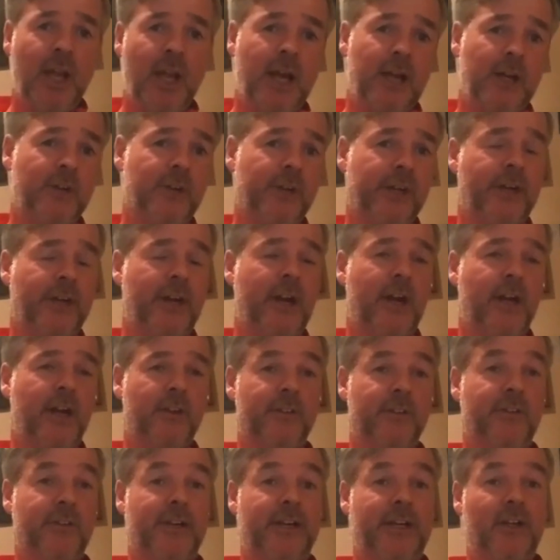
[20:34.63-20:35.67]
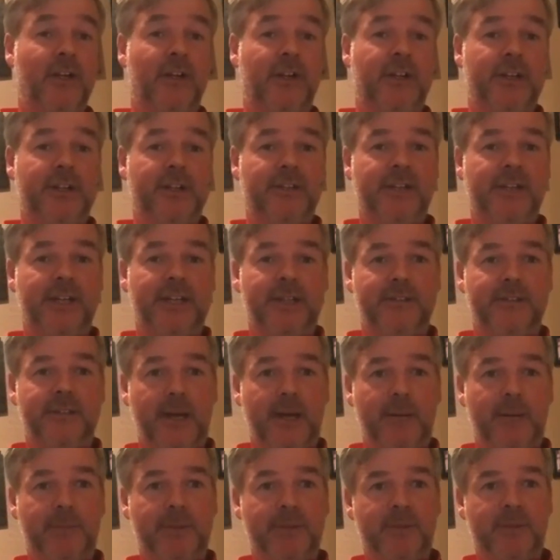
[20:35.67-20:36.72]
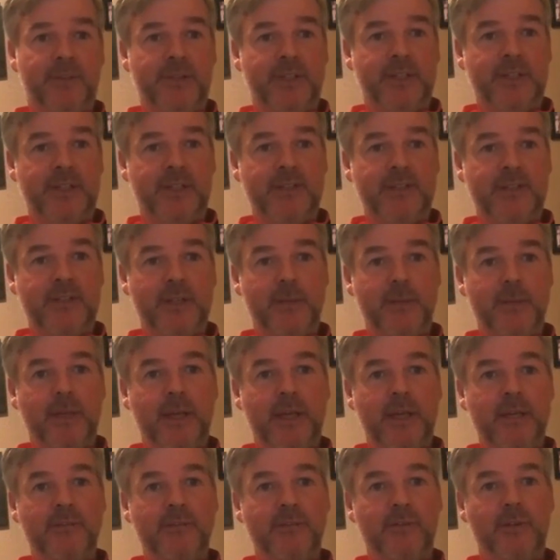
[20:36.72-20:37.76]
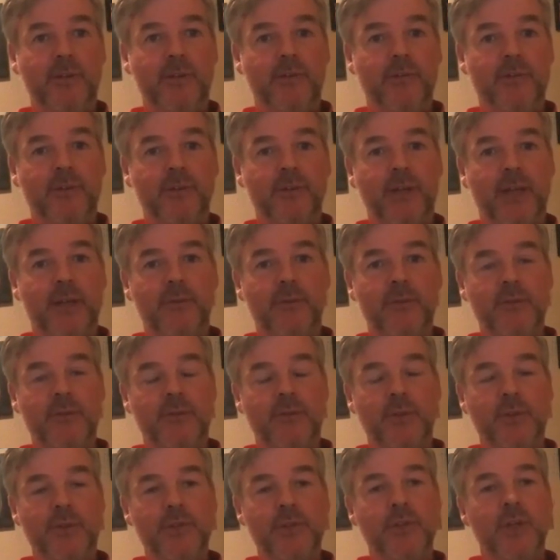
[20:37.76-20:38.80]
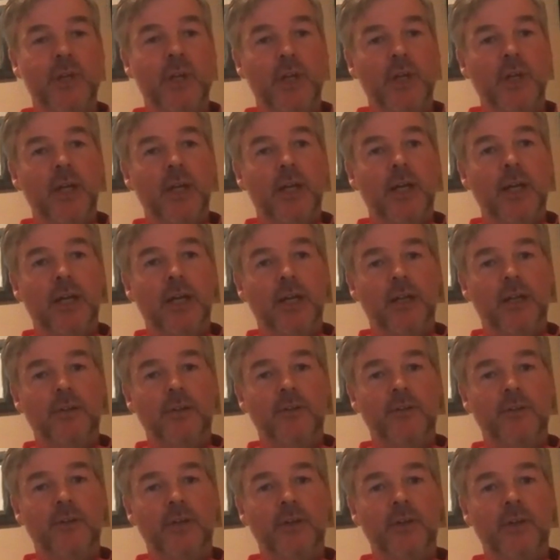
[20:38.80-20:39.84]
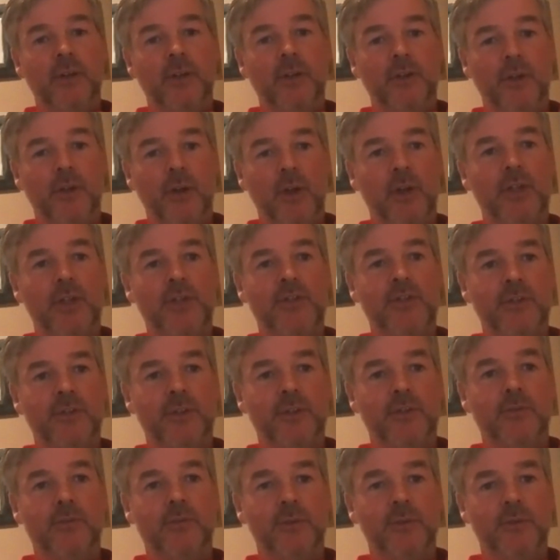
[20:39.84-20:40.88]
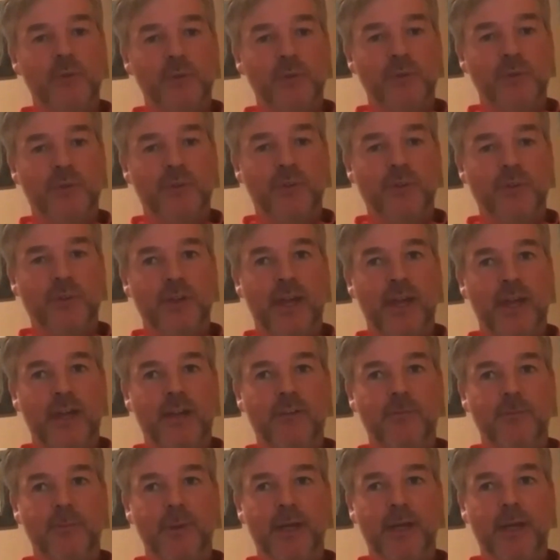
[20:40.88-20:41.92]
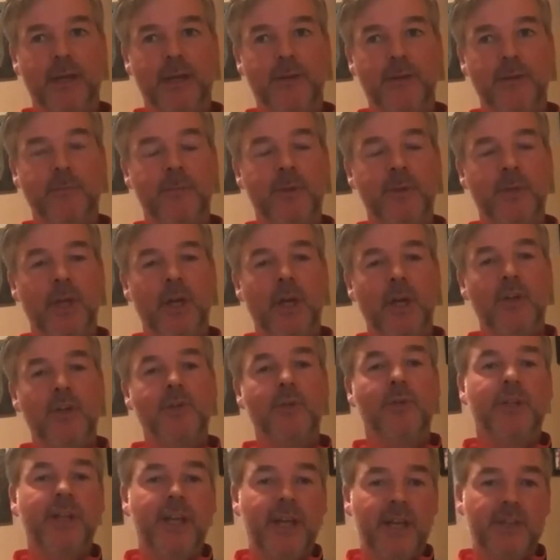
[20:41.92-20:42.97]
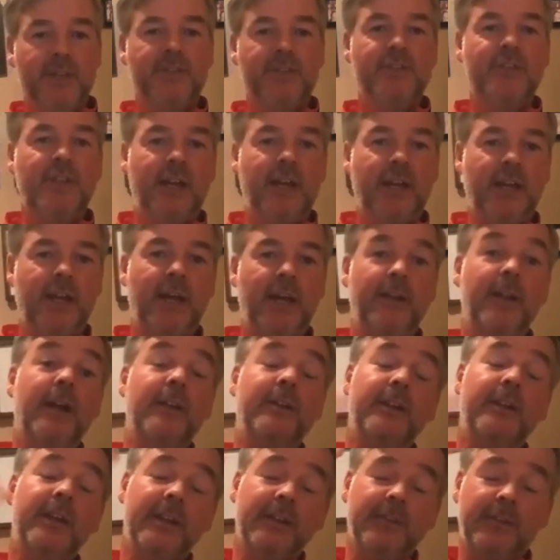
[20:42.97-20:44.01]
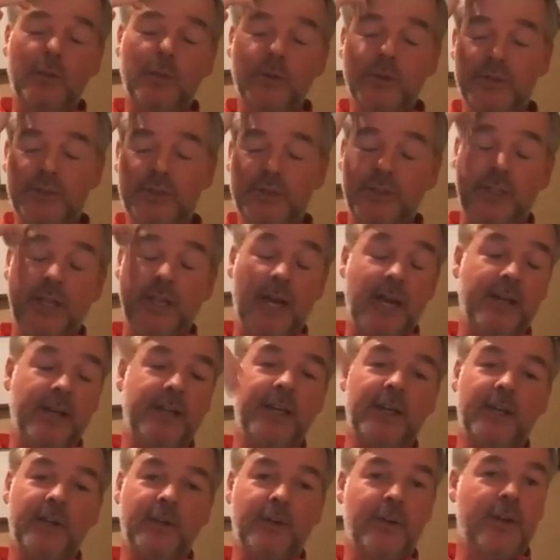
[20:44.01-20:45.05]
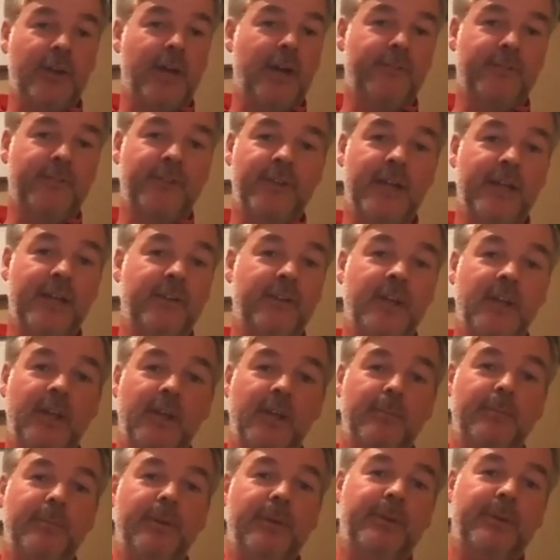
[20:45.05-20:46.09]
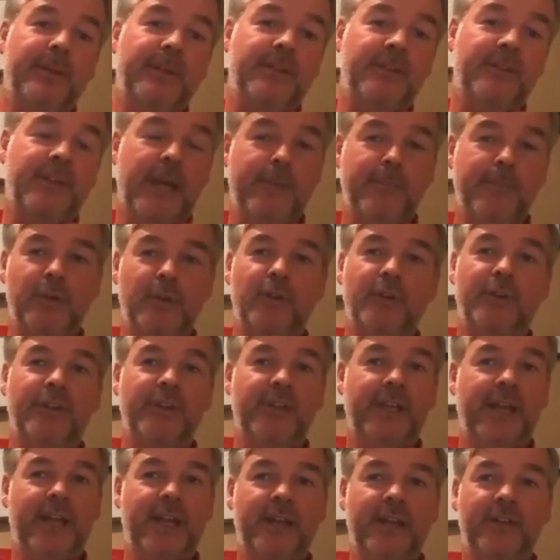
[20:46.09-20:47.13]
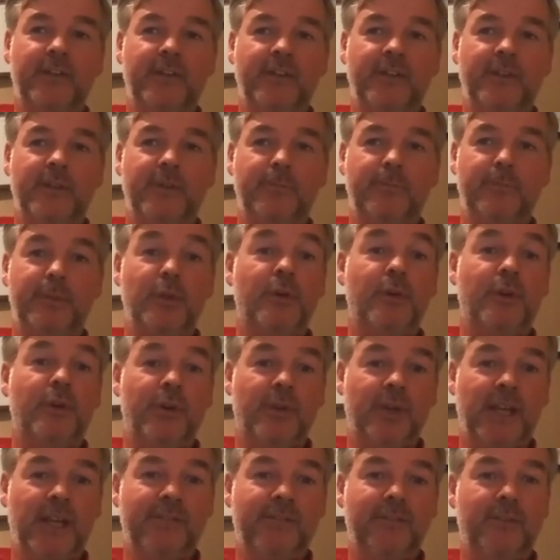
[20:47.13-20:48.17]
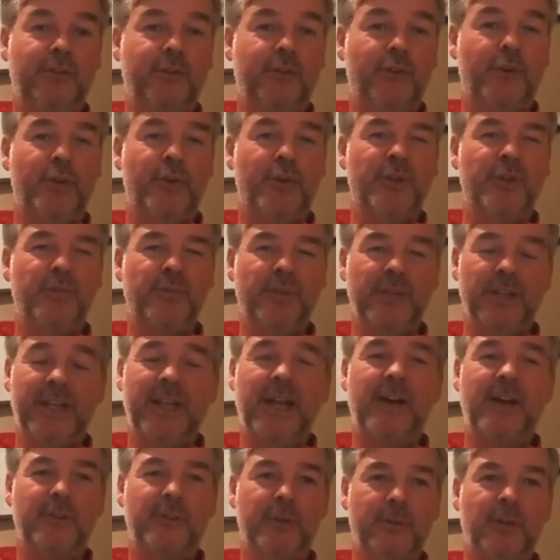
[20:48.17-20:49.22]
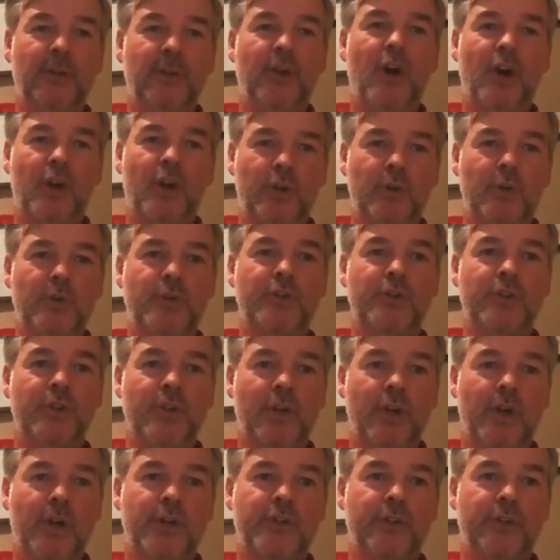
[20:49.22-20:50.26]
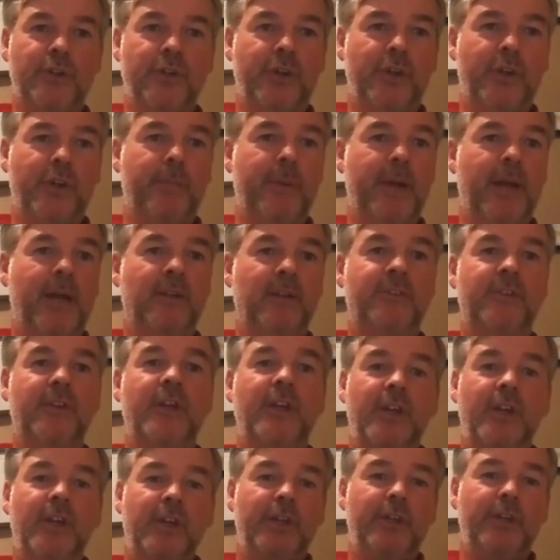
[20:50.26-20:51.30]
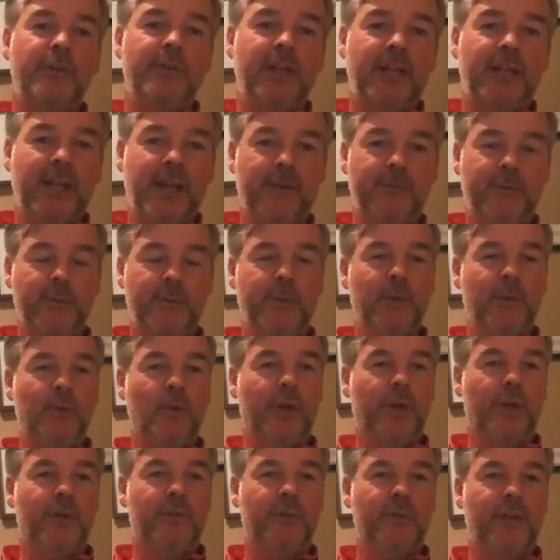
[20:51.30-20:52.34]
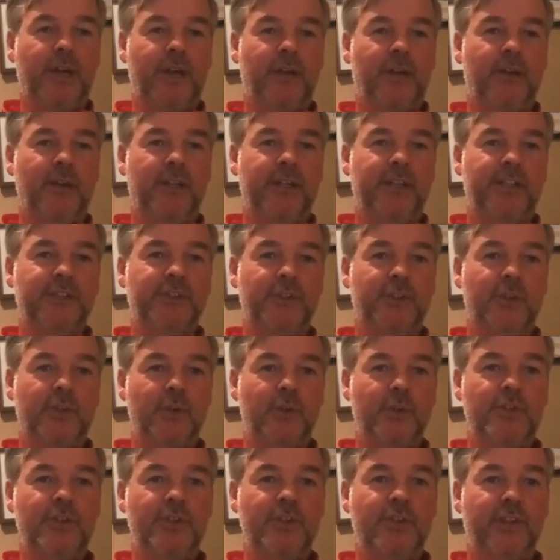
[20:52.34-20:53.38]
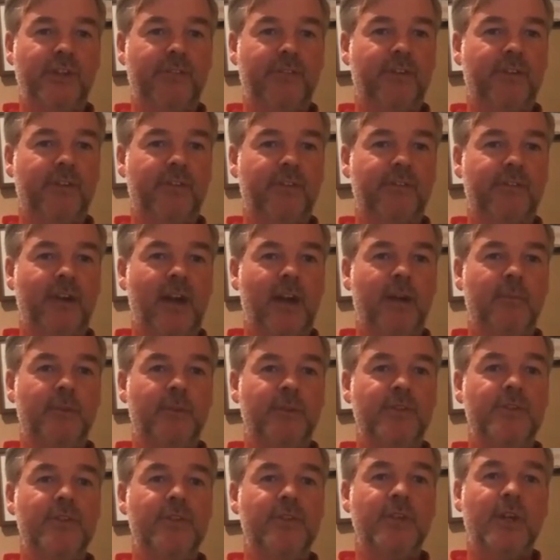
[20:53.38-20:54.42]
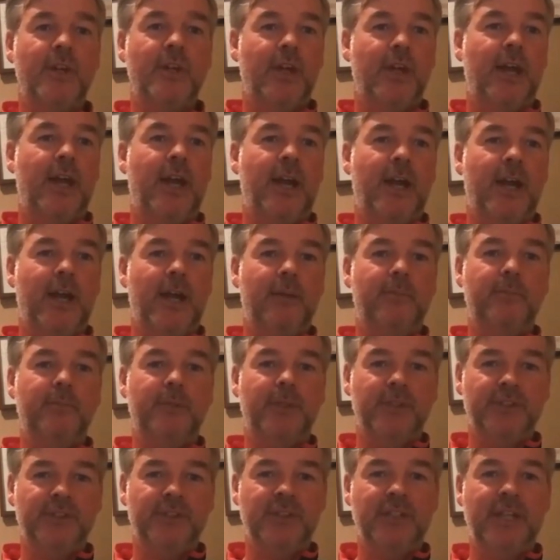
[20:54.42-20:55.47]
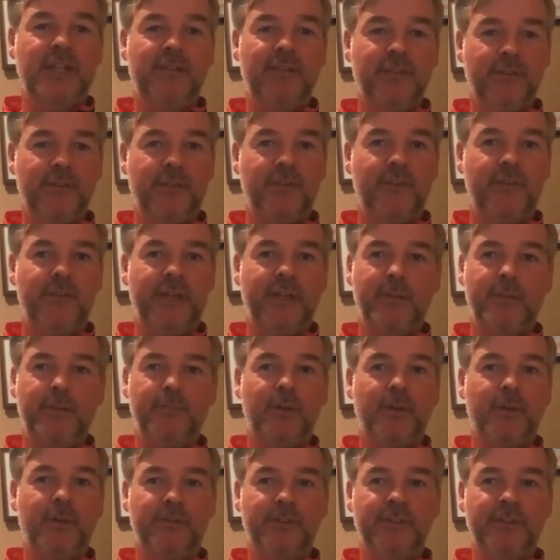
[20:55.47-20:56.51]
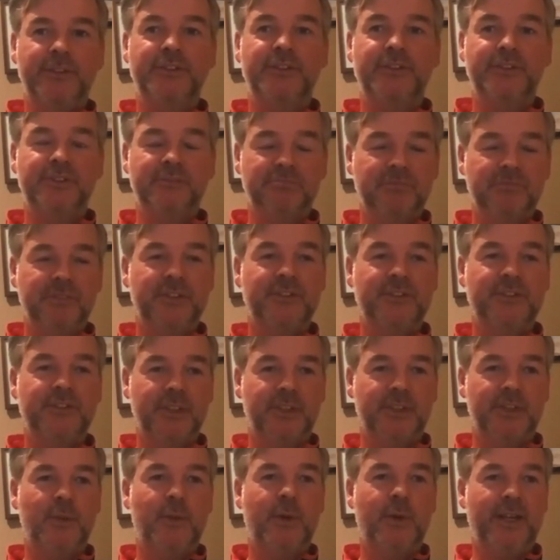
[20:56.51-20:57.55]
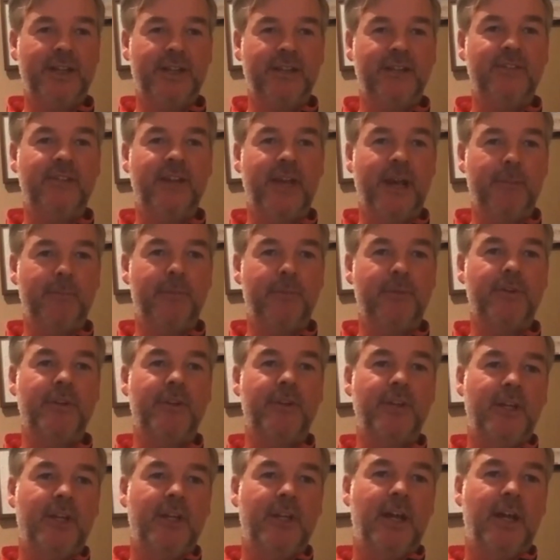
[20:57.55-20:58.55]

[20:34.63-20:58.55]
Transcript: And Cricket Ireland are very lucky that they can tap into the ECB for that resource and all the knowledge and resources that they have behind them. So yes, and then of course you can kick on after that. But by the time you're looking to get into beyond level 2, you really have to have a lot of coaching hours under your belt. You really have to be working regularly as a coach in different environments, because level 3 and above it's quite in depth.